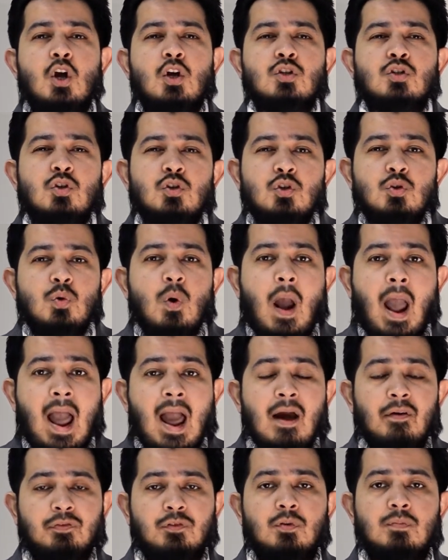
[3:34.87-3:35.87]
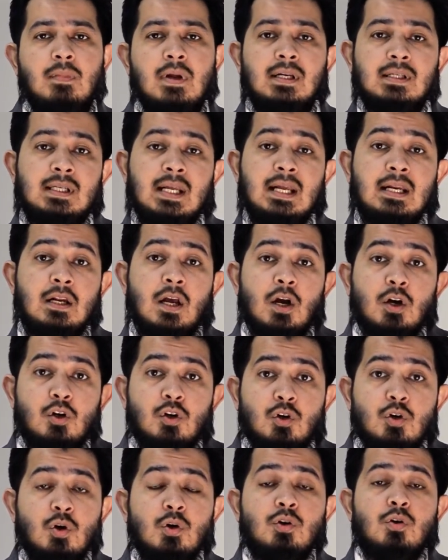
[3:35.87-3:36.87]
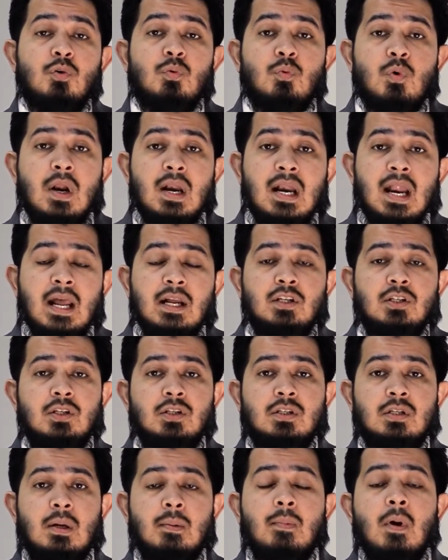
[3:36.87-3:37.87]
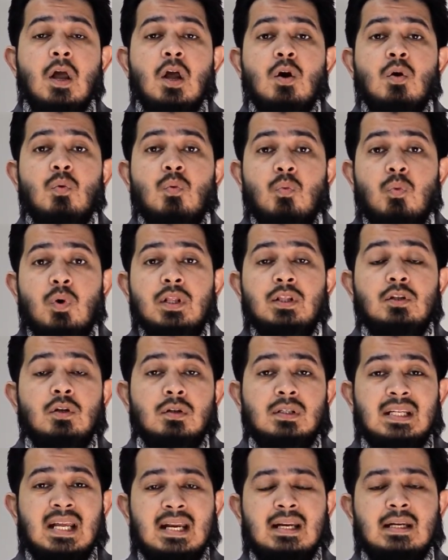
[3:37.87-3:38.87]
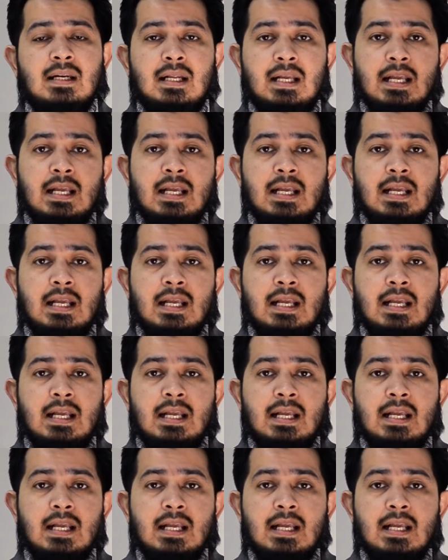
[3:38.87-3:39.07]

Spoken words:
So you have to maintain a good relationship with your tenant.